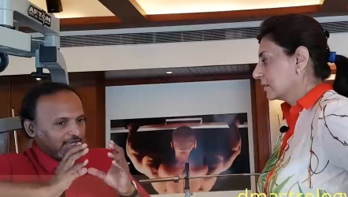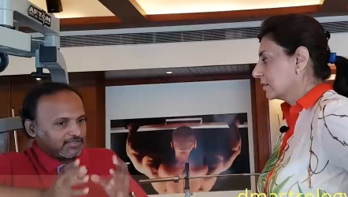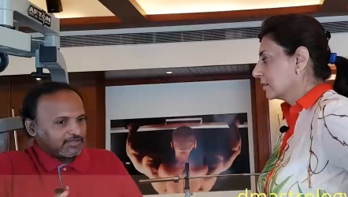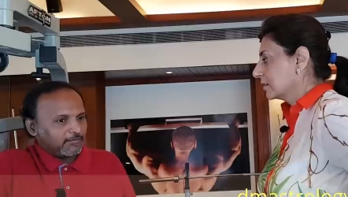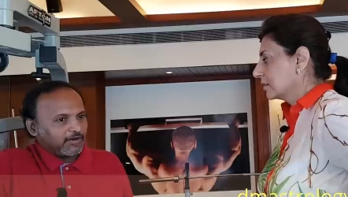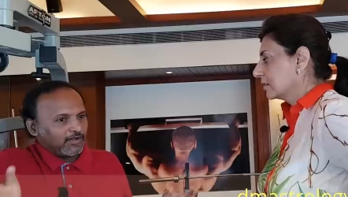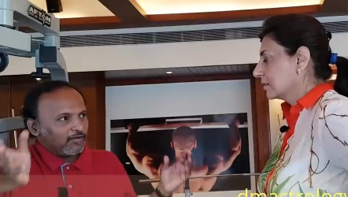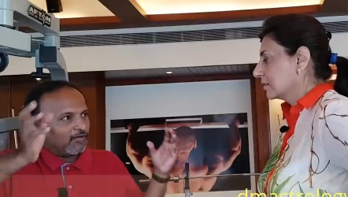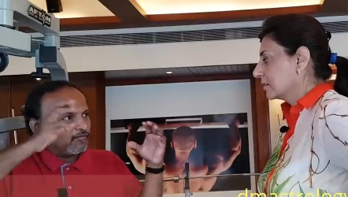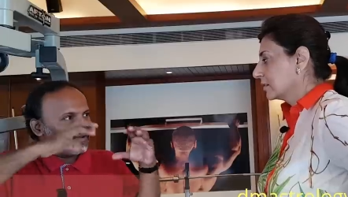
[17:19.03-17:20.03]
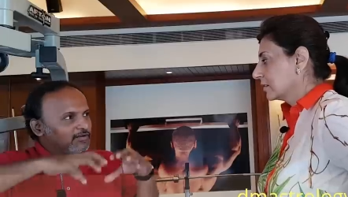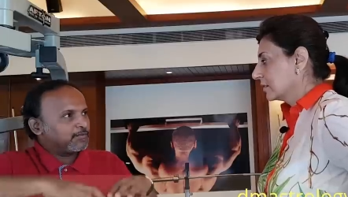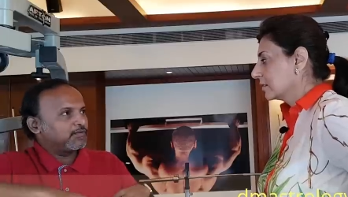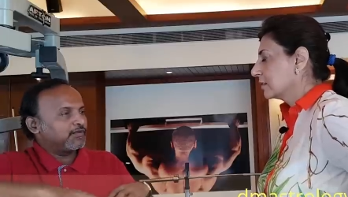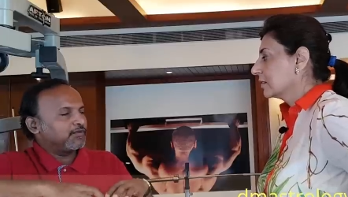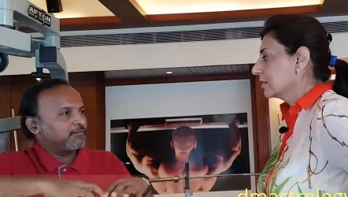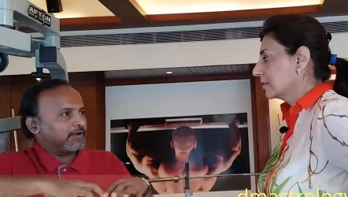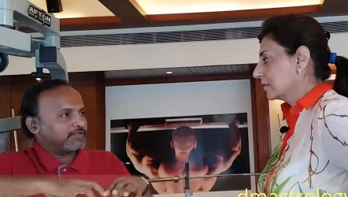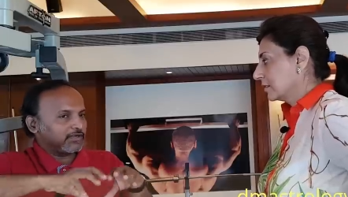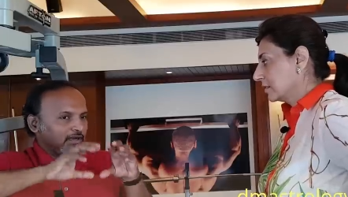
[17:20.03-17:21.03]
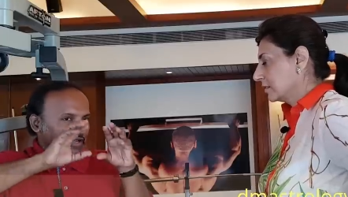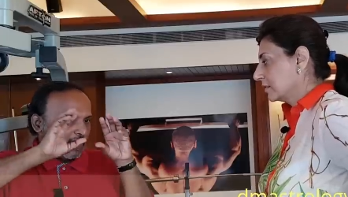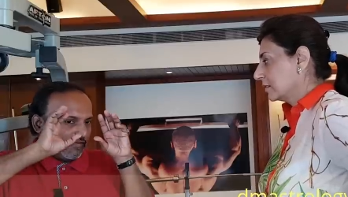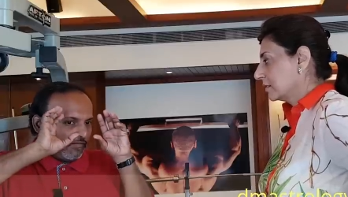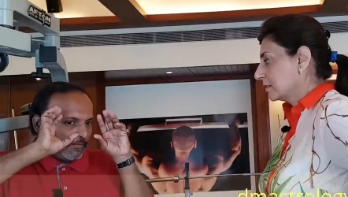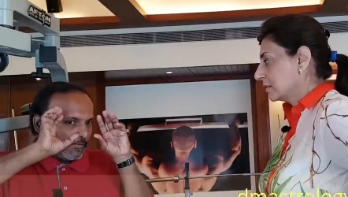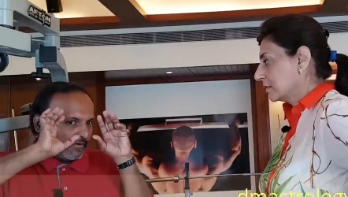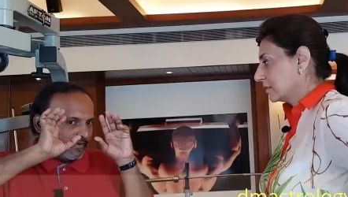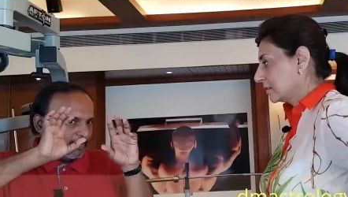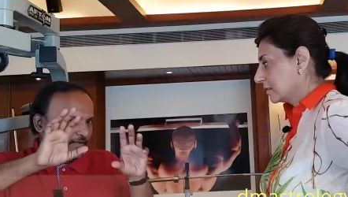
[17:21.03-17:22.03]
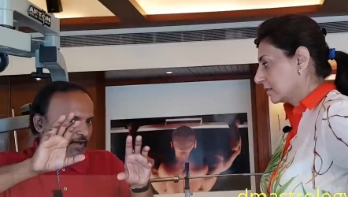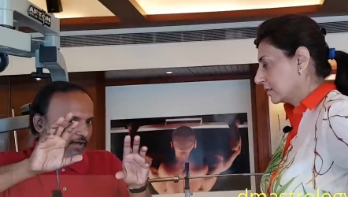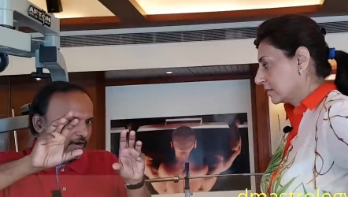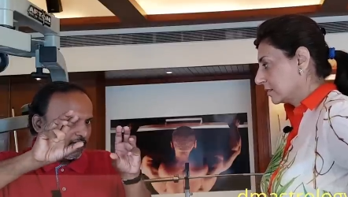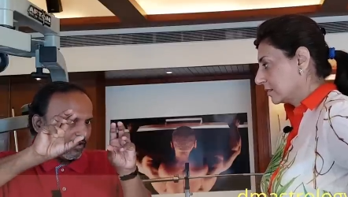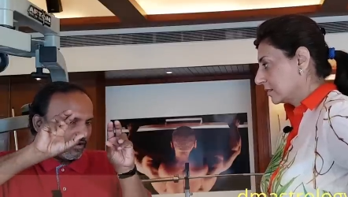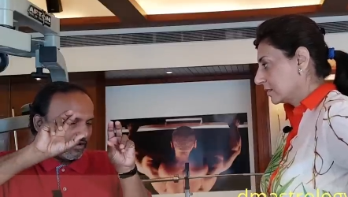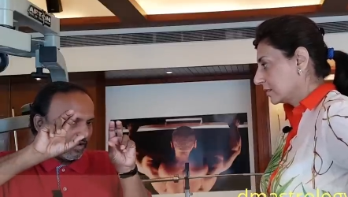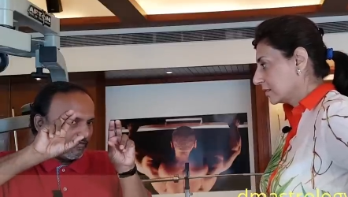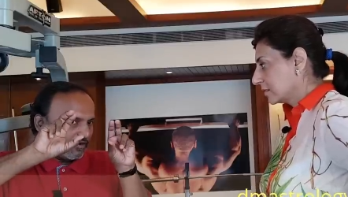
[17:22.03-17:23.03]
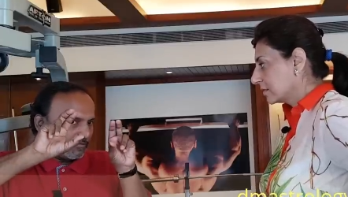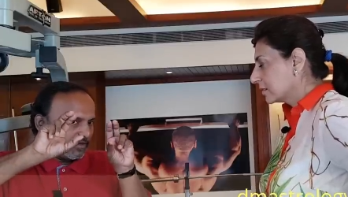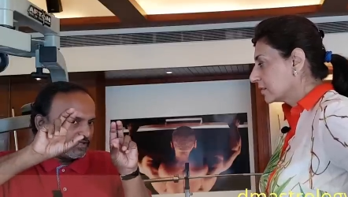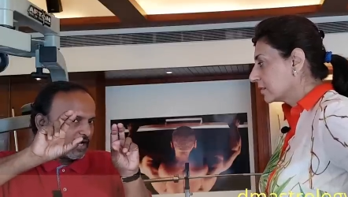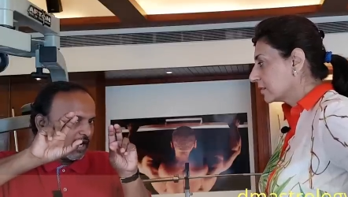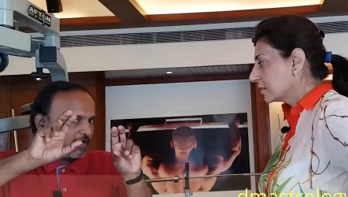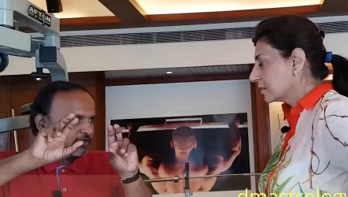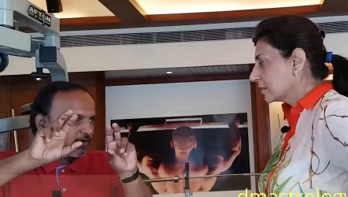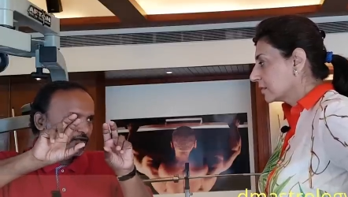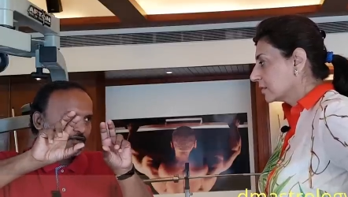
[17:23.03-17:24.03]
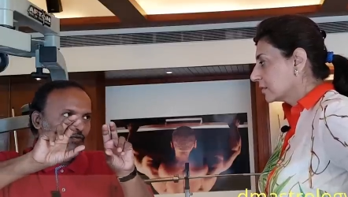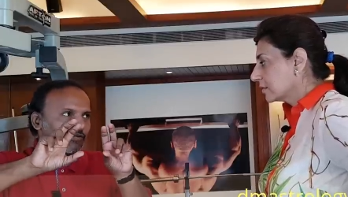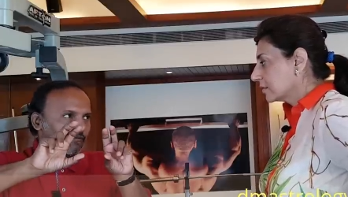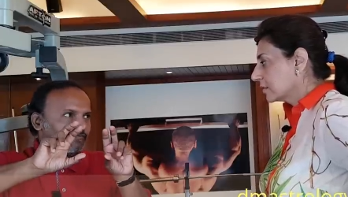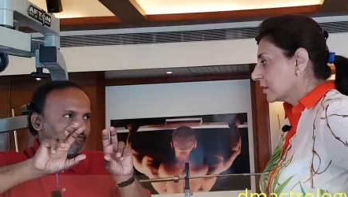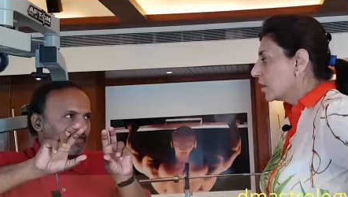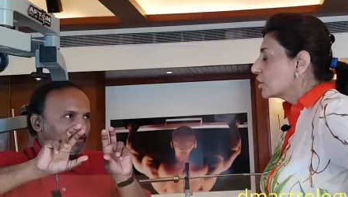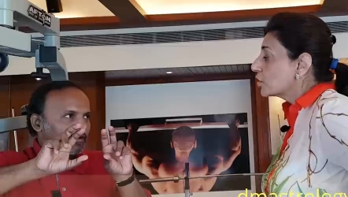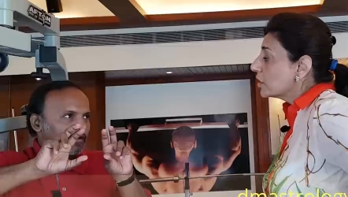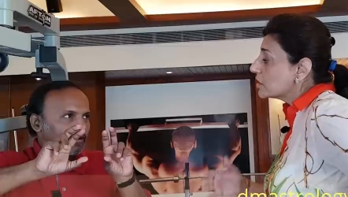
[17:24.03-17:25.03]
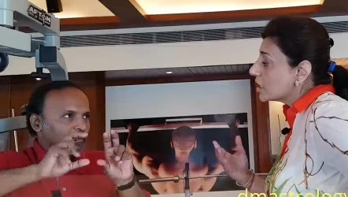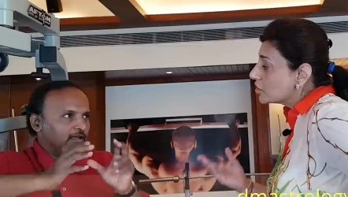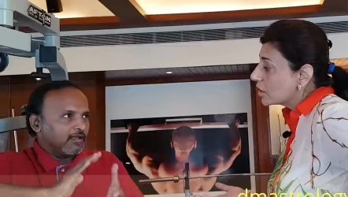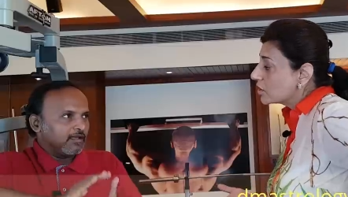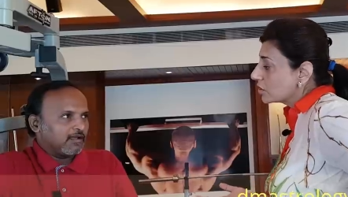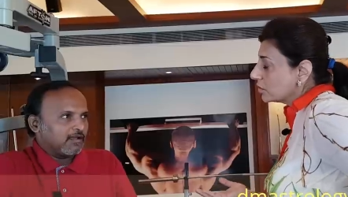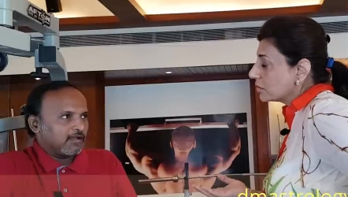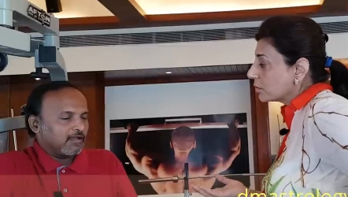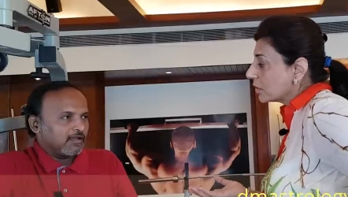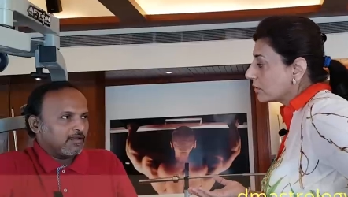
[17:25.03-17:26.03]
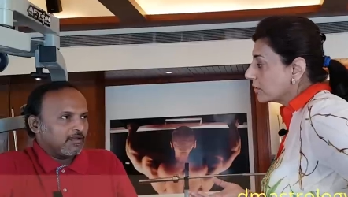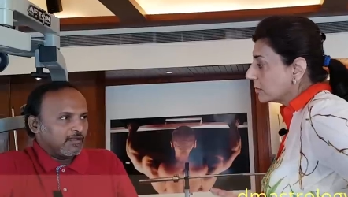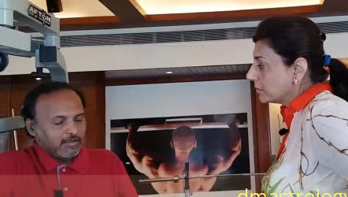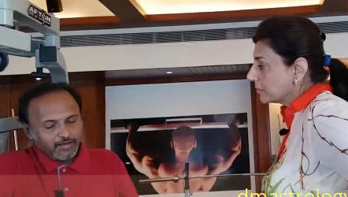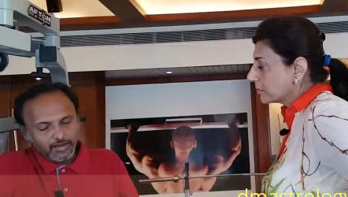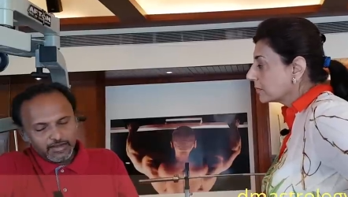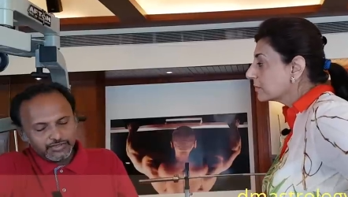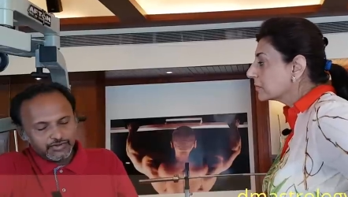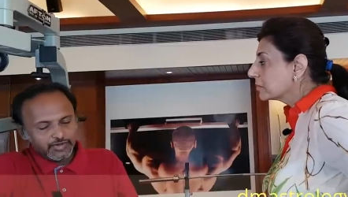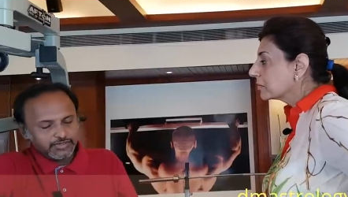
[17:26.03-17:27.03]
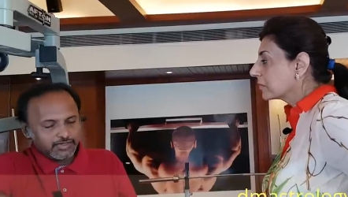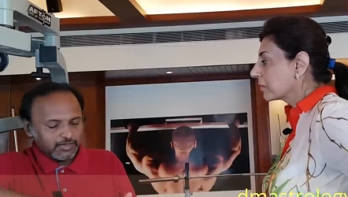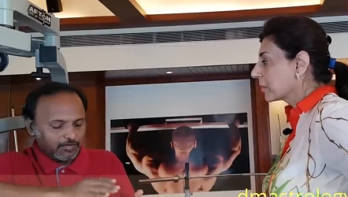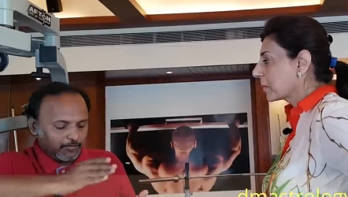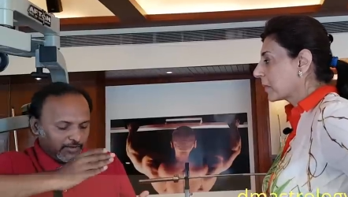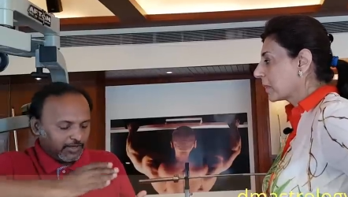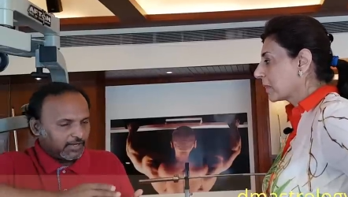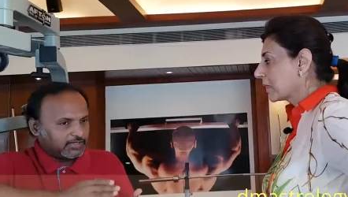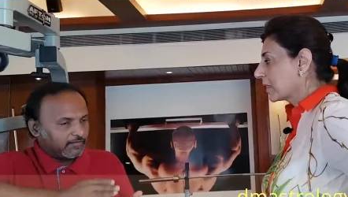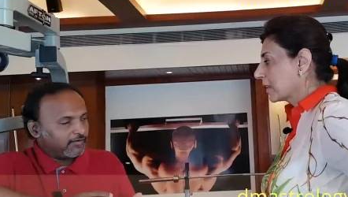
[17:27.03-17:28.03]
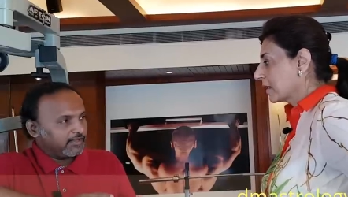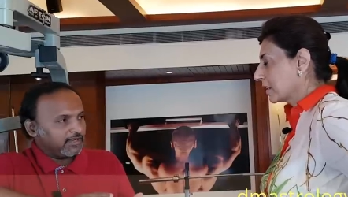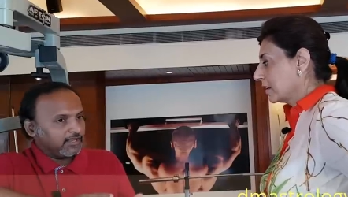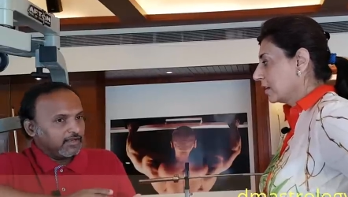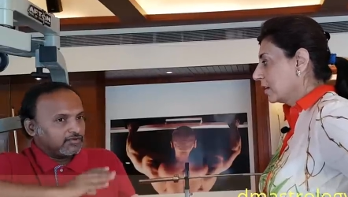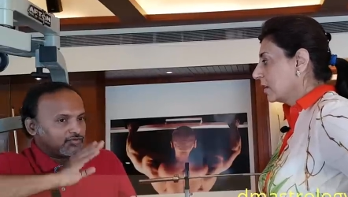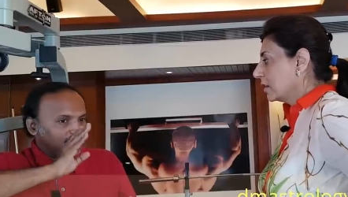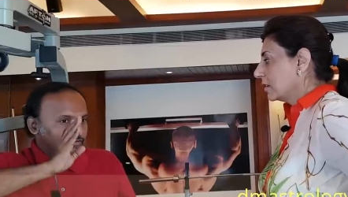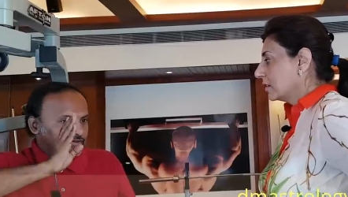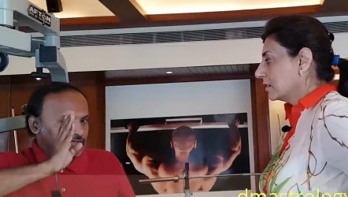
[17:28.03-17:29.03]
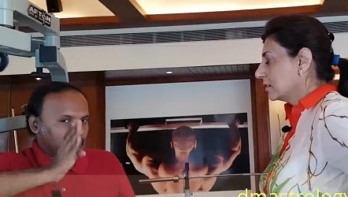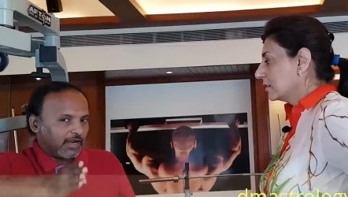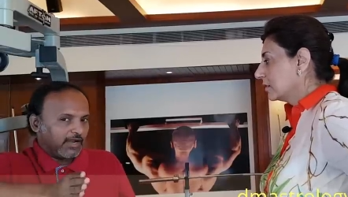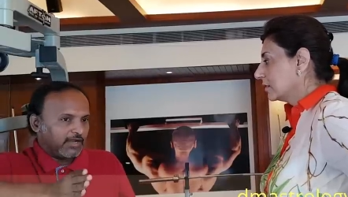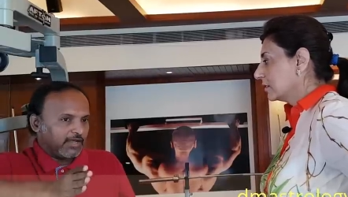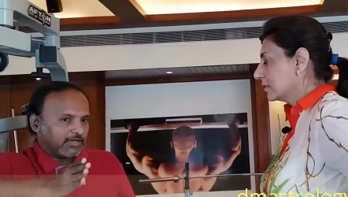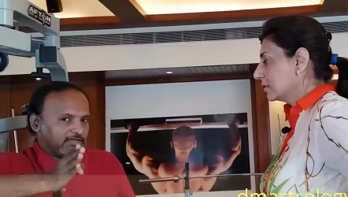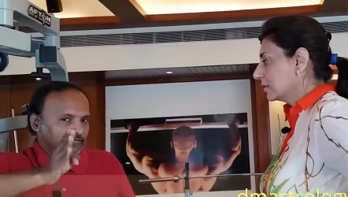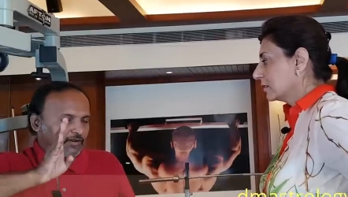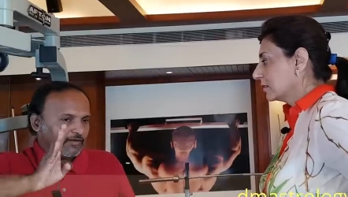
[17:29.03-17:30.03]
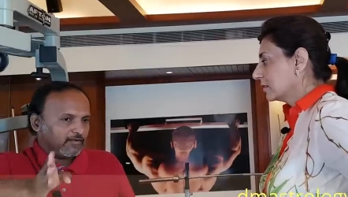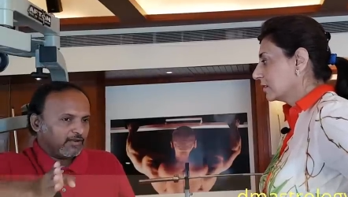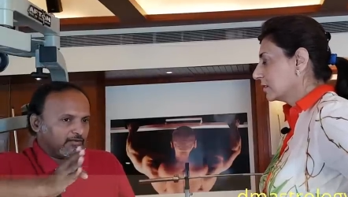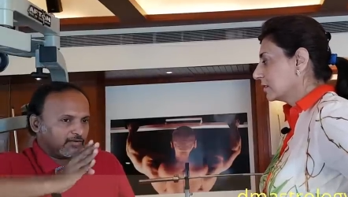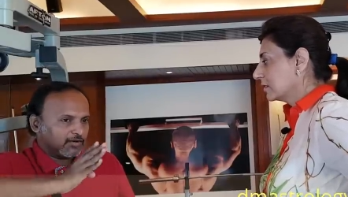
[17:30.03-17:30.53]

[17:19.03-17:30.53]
Speaker 1: and somebody always put you pressure. Everybody's eyes on you.
Speaker 2: So is education also one of them?
Speaker 1: Yeah, education, marriage, everything. So this is the right direction. Whenever your